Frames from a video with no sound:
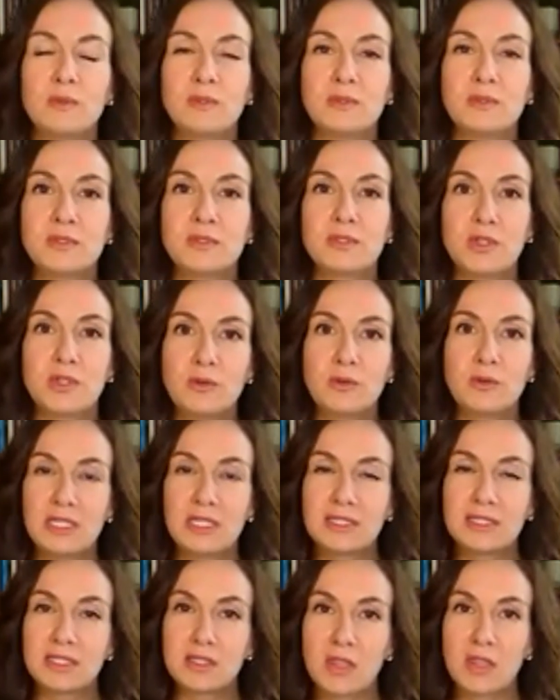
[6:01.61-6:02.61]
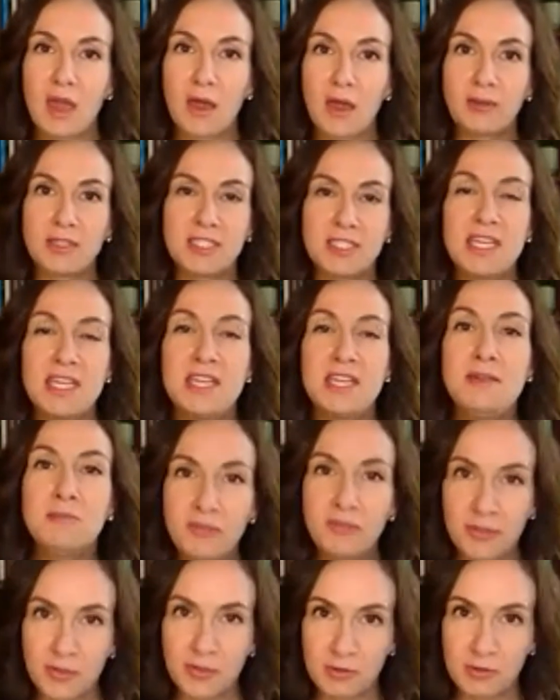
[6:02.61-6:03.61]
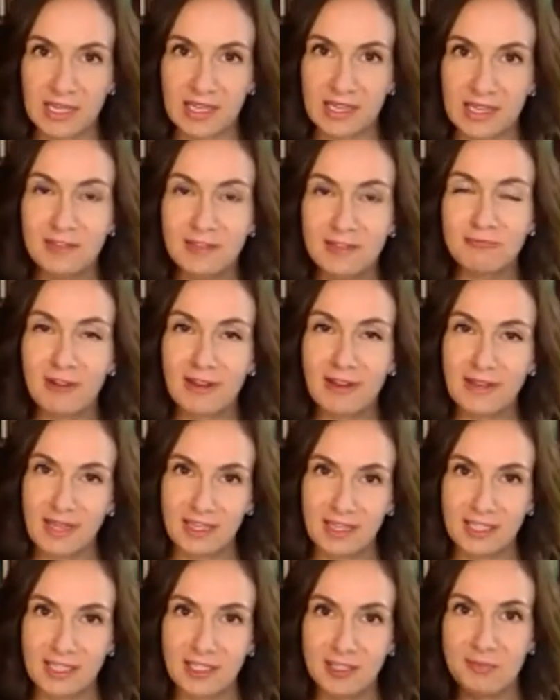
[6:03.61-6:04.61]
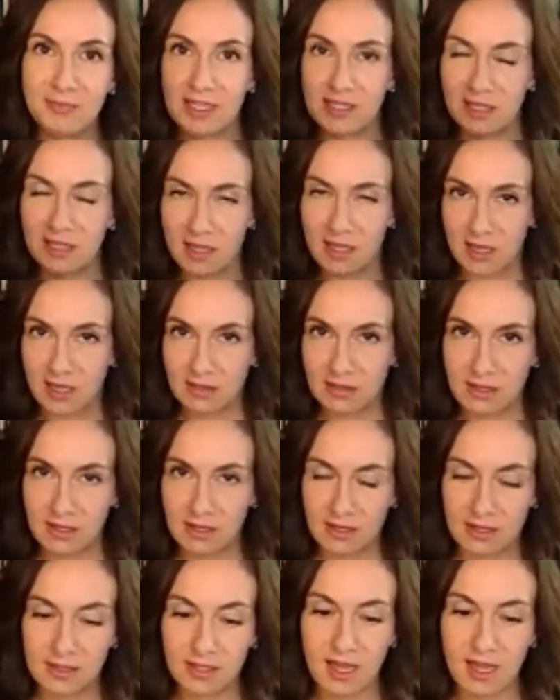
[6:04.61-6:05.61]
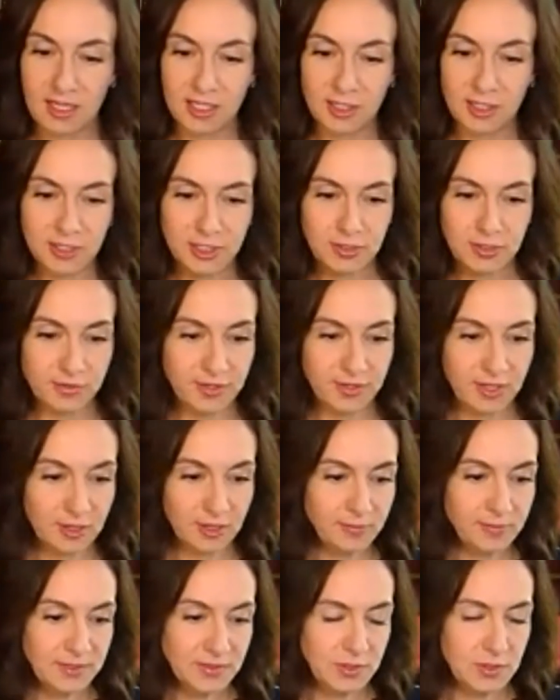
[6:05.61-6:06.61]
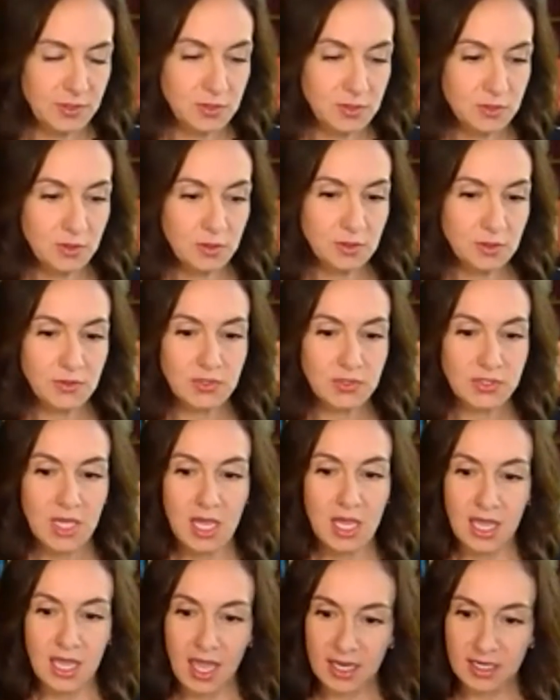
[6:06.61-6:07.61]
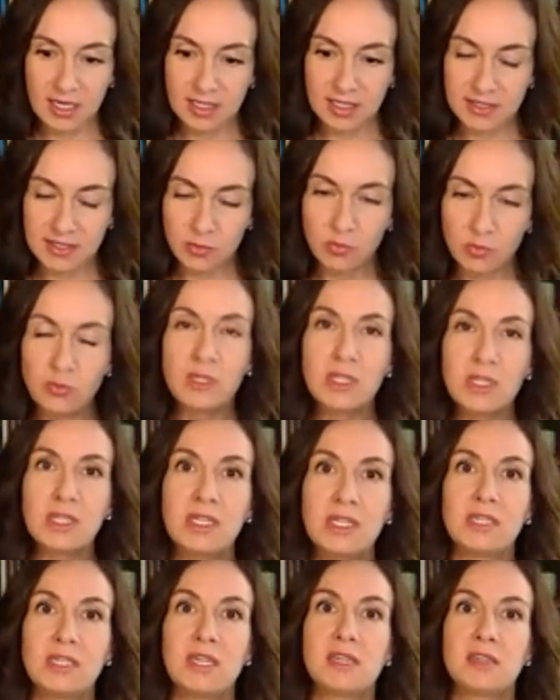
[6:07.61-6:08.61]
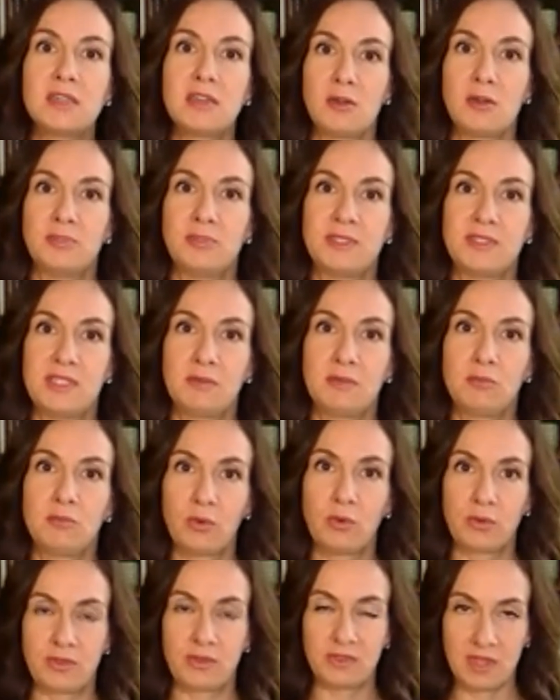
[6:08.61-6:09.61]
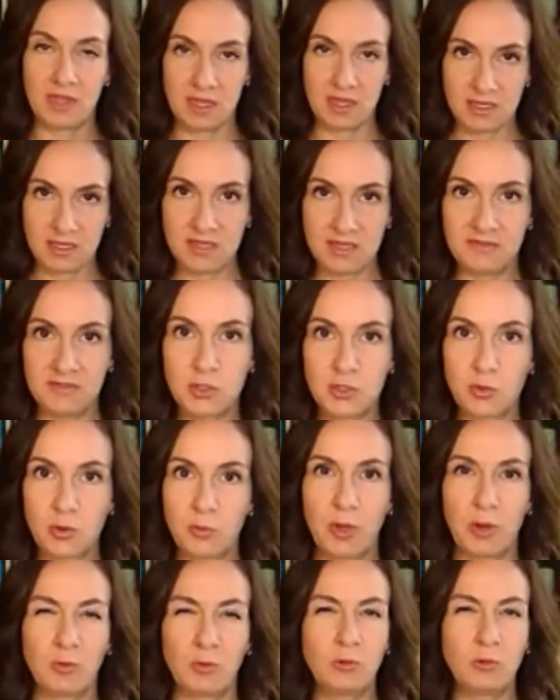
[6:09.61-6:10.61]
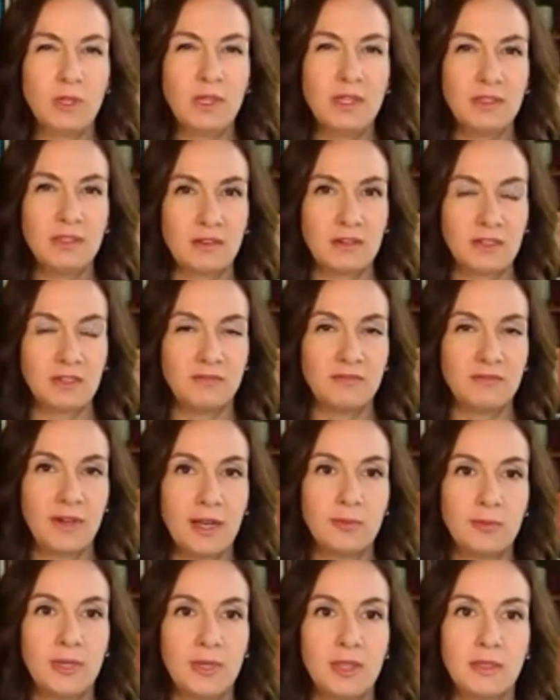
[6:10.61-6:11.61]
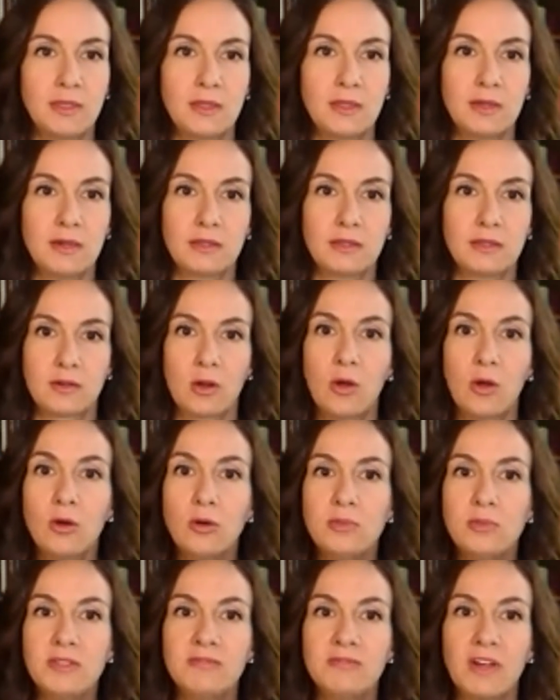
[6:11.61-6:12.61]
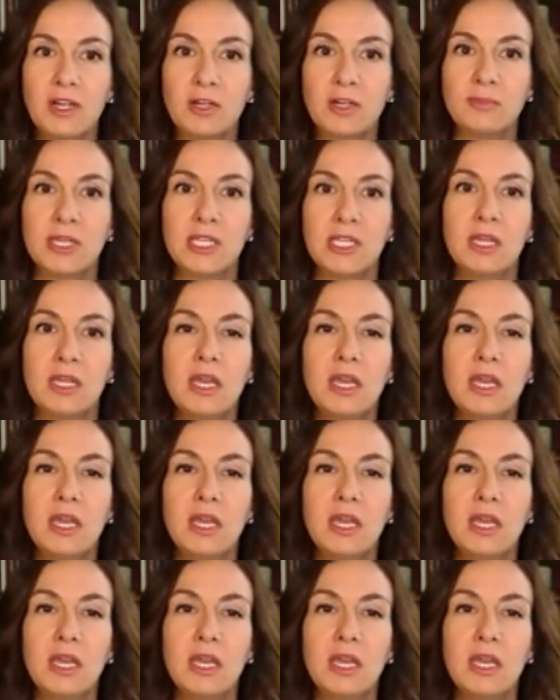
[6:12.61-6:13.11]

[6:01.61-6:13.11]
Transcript: so it's a team of three, right? Handyman, the, the occupational therapist, the nurse, and it's really encompassing both the individual, but really their environment, their, their home environment.